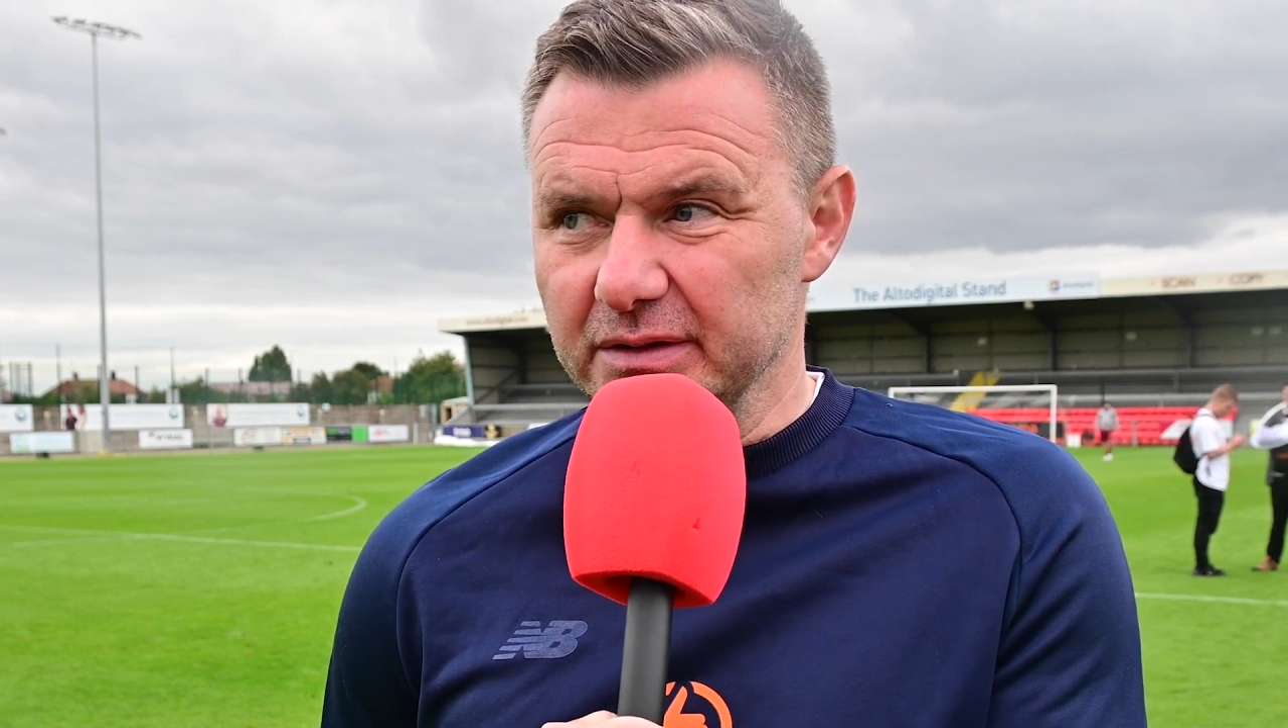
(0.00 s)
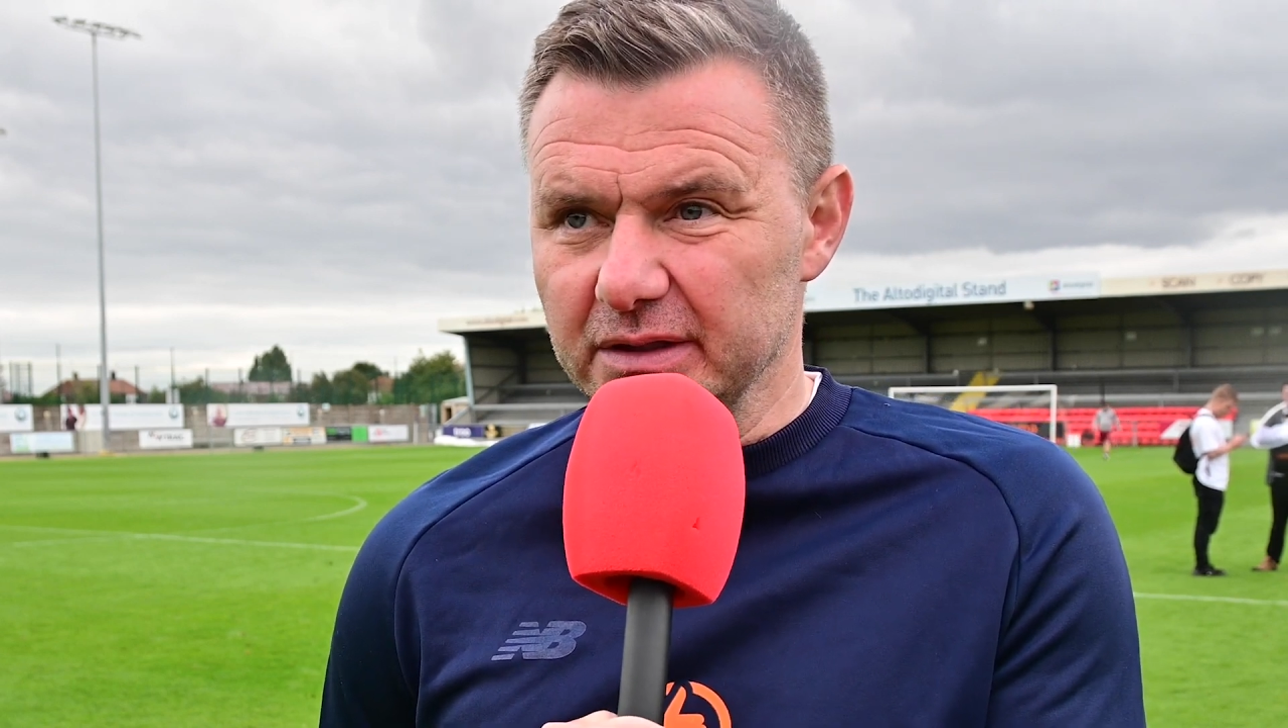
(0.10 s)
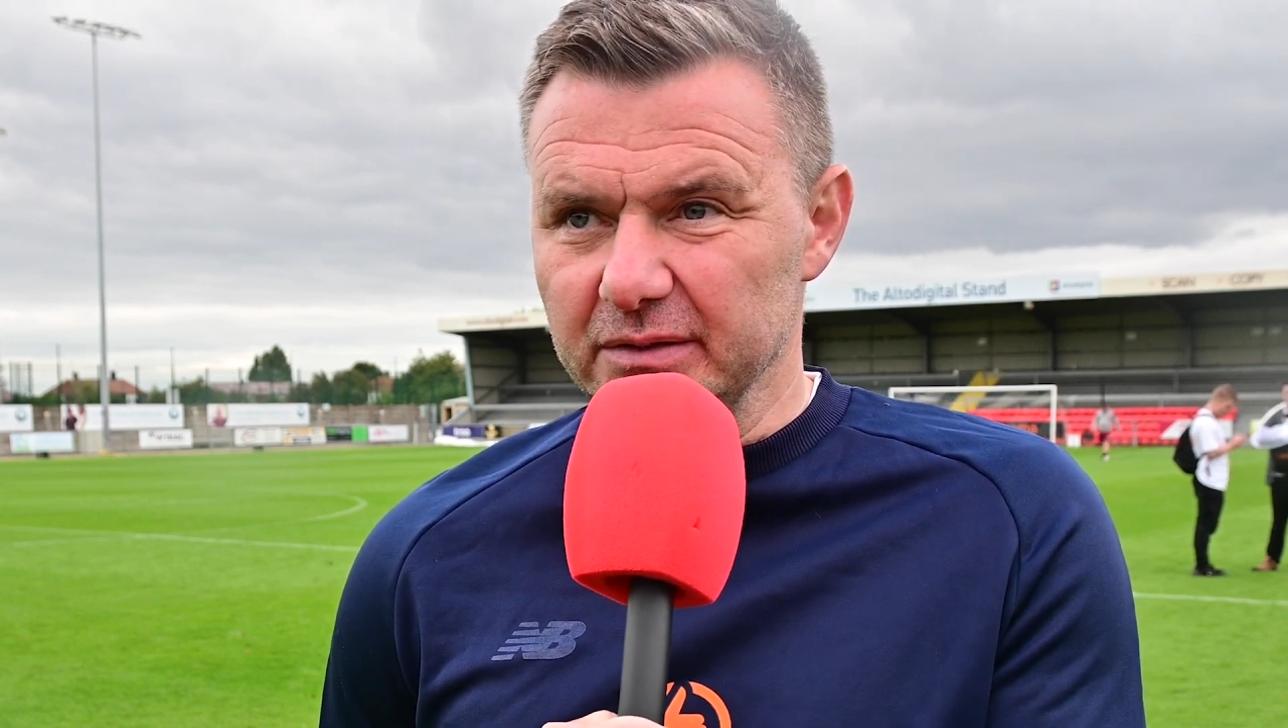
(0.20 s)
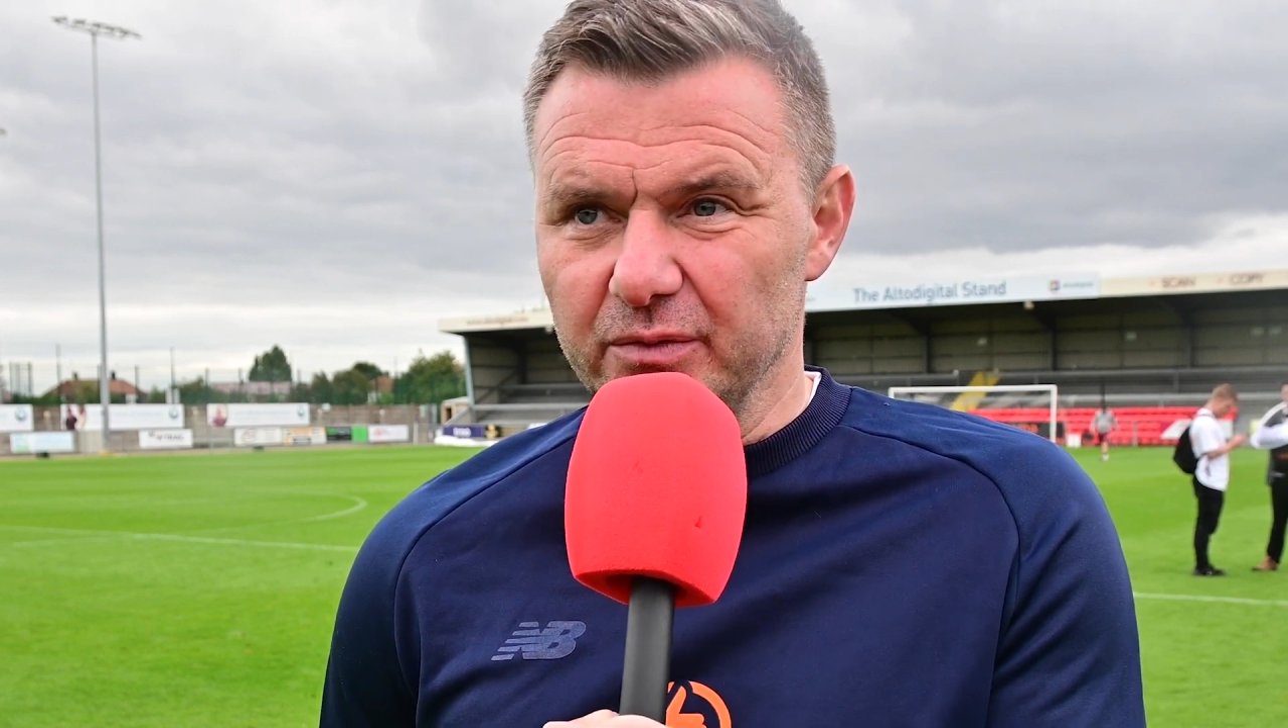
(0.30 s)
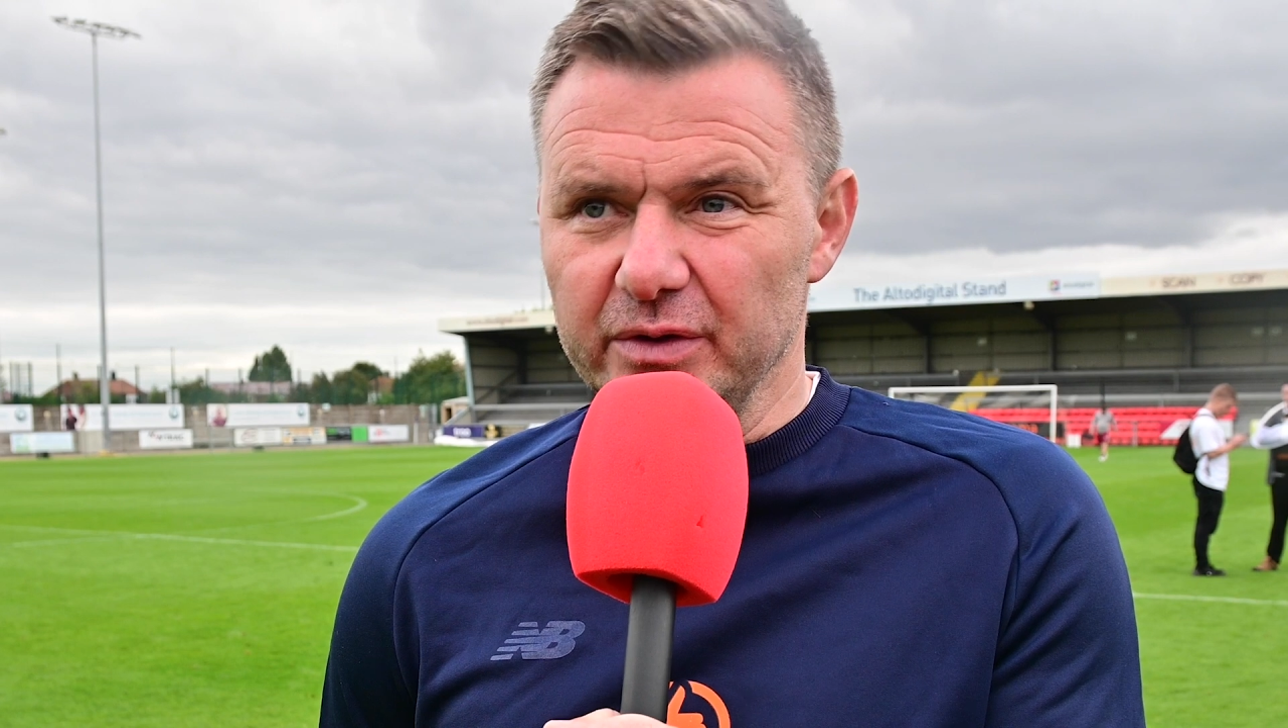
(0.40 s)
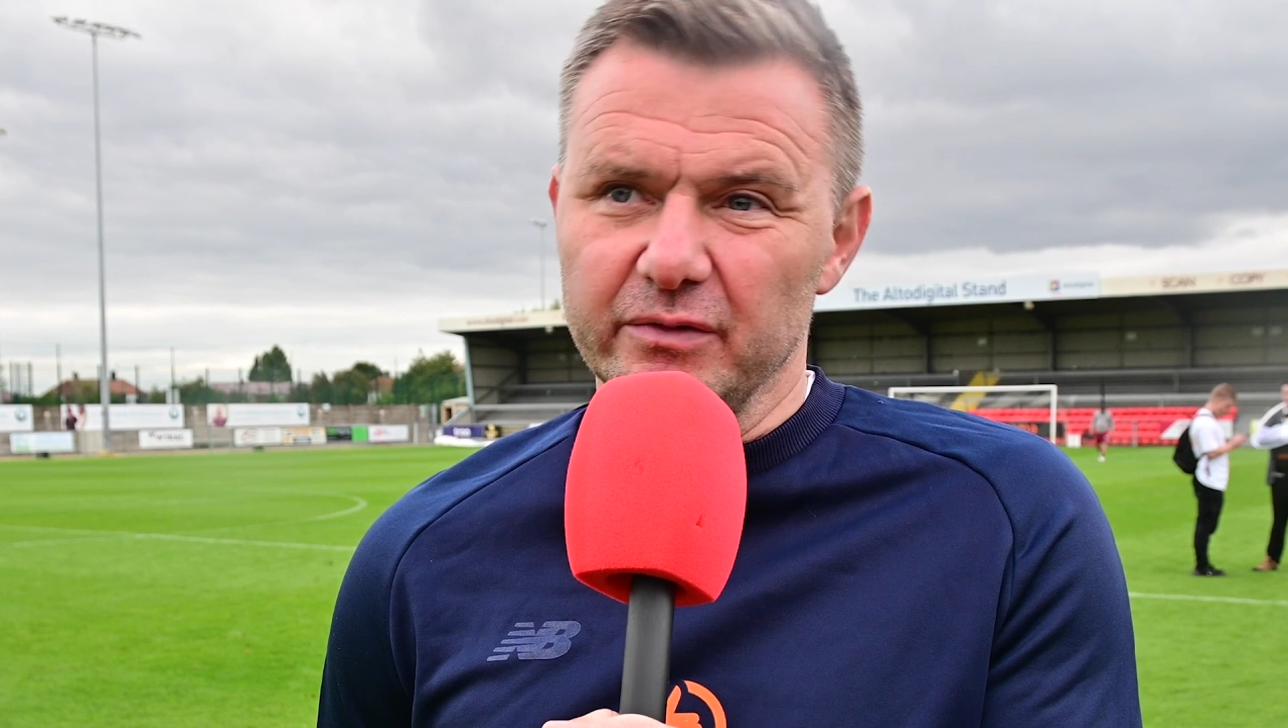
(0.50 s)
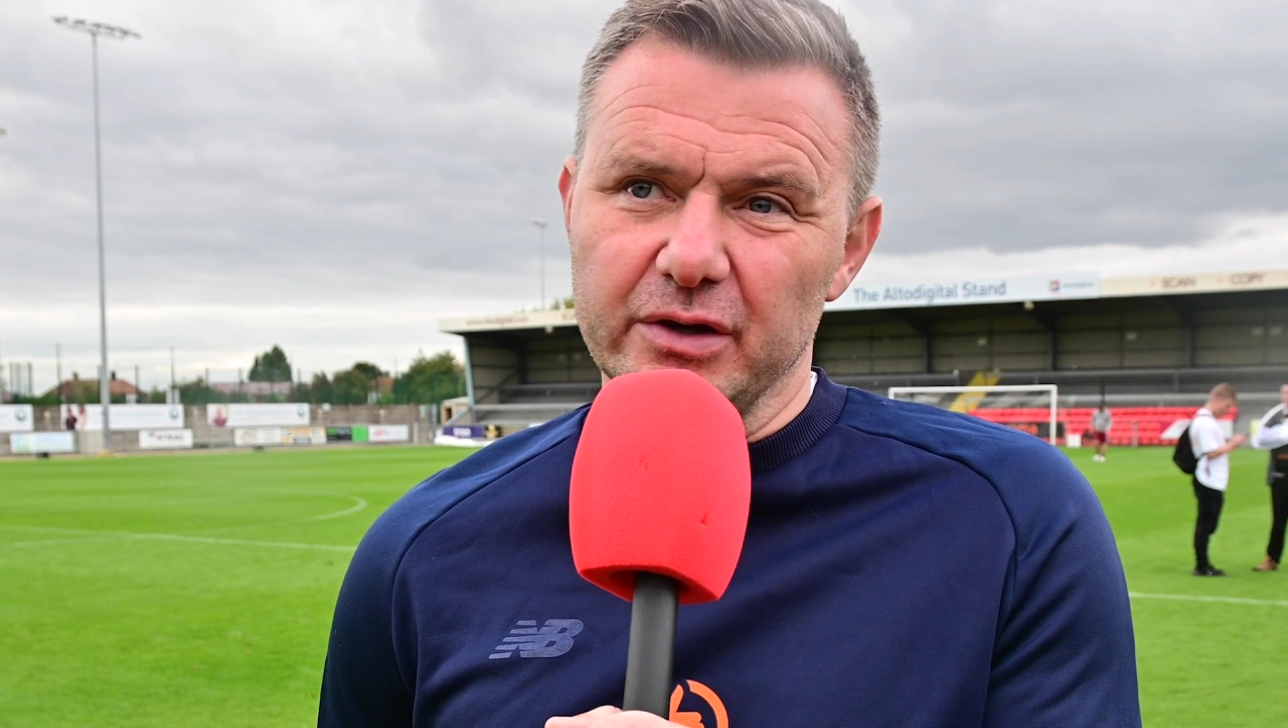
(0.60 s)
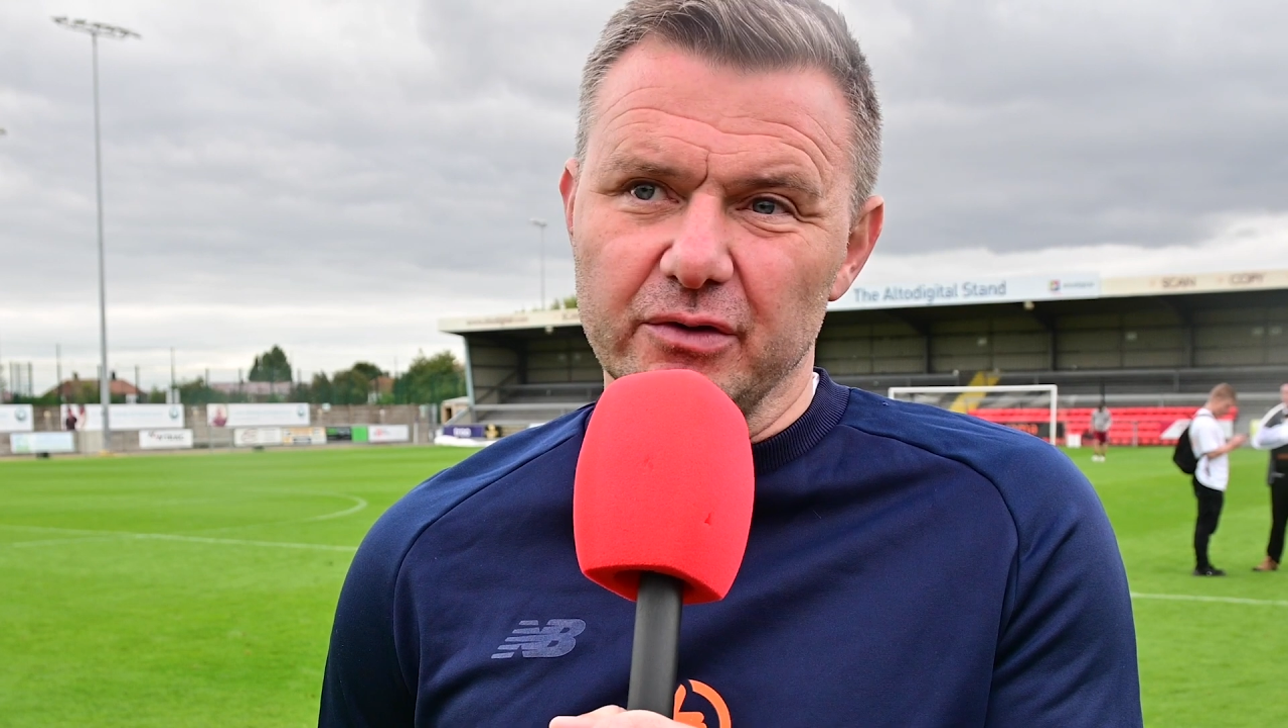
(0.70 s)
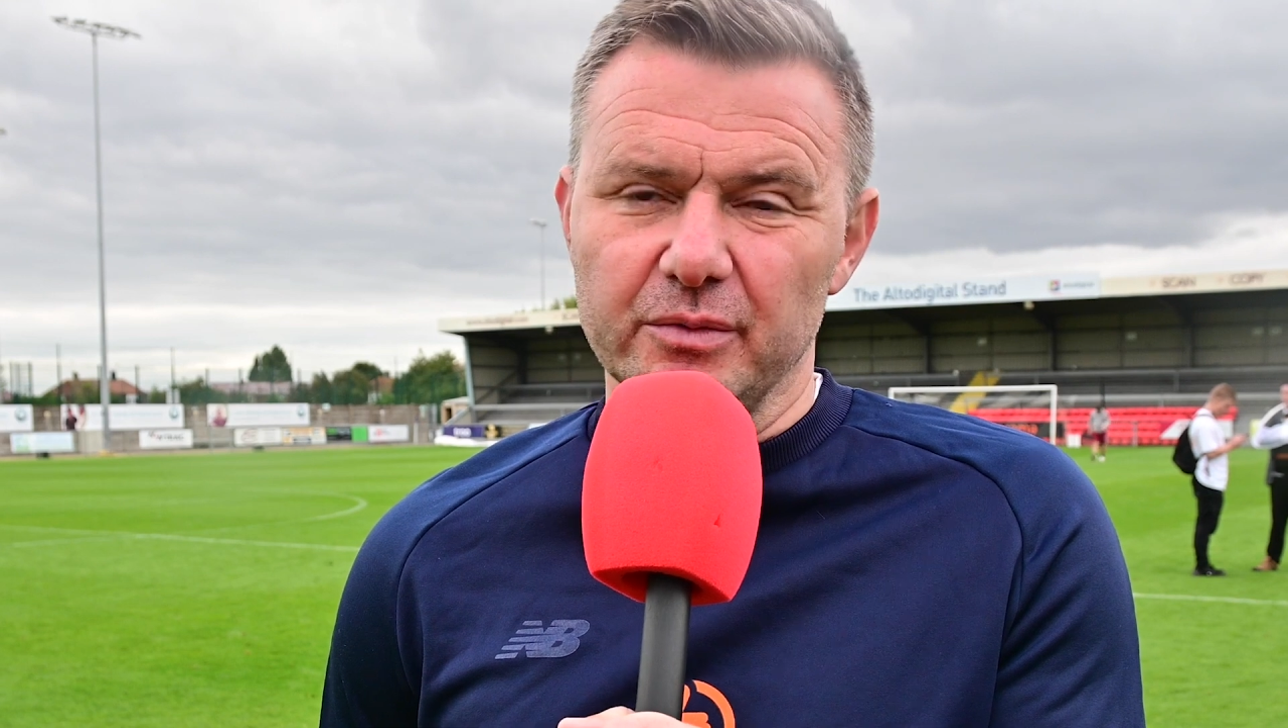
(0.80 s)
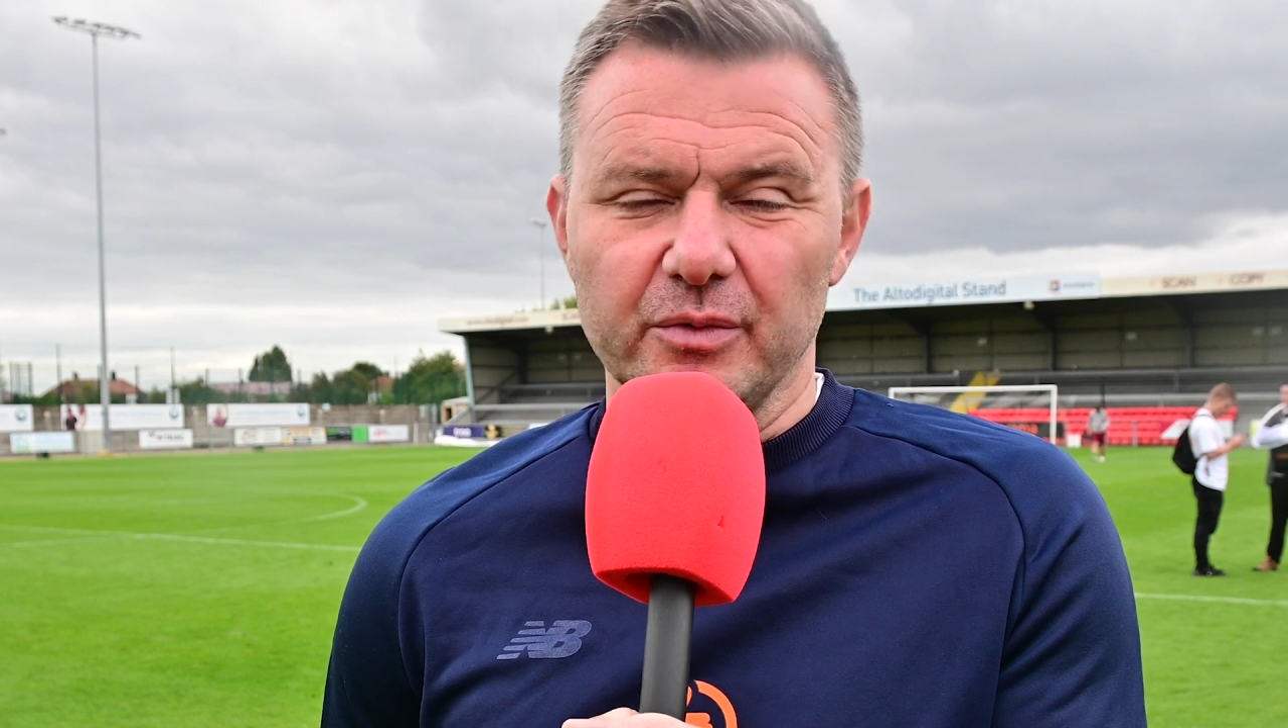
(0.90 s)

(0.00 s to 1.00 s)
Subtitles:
then we regroup